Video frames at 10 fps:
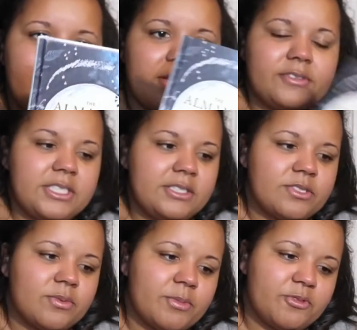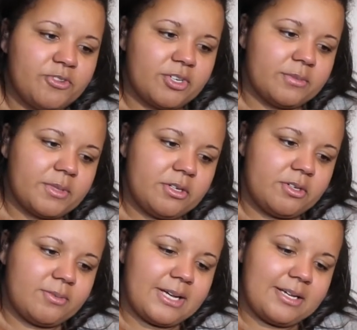I've seen this one before and I'm like,
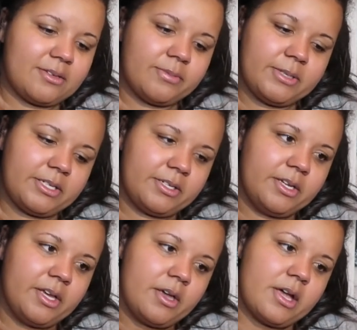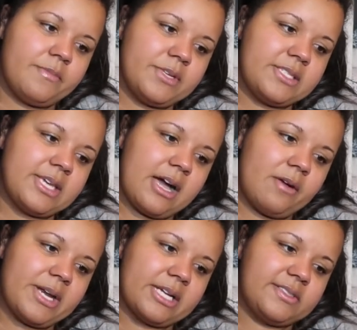oh wow. But um, it's the
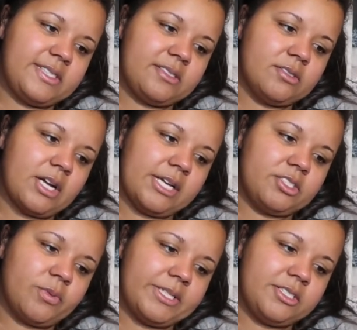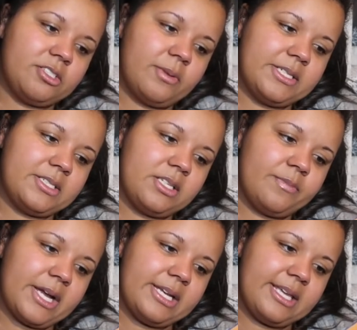Almanac Seasonal Guide to twenty twenty
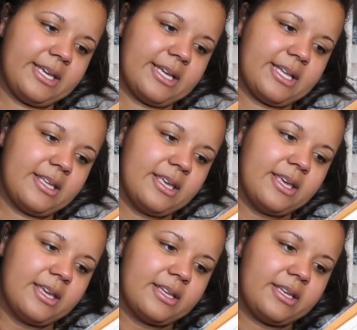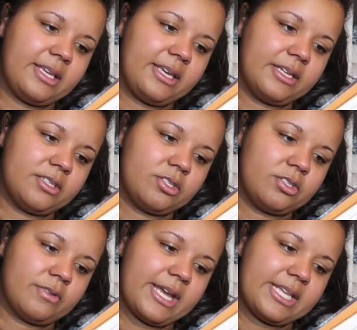by Leah Leon
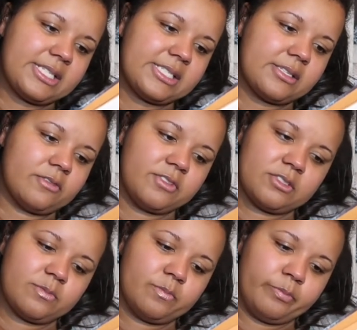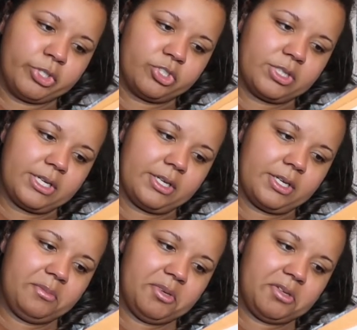Durrett. So I've butchered that
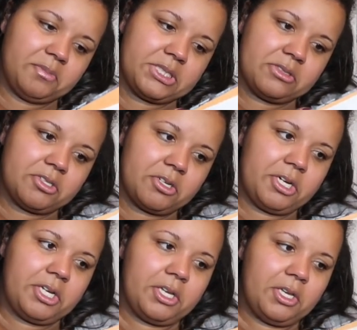name, but I'm so sorry.